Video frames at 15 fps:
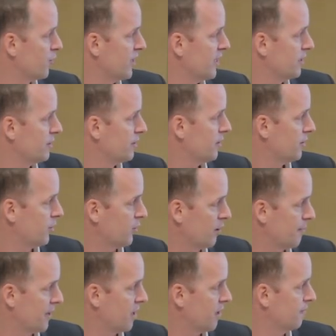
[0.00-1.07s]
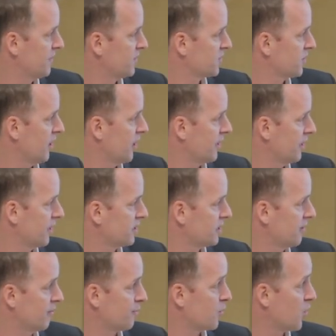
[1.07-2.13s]
real or apparent misconduct
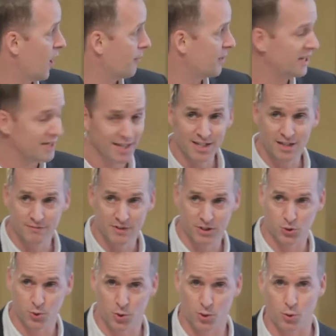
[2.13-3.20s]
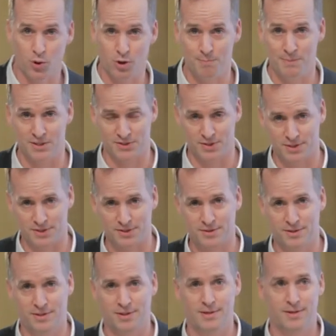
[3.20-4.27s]
of a prominent individual or business.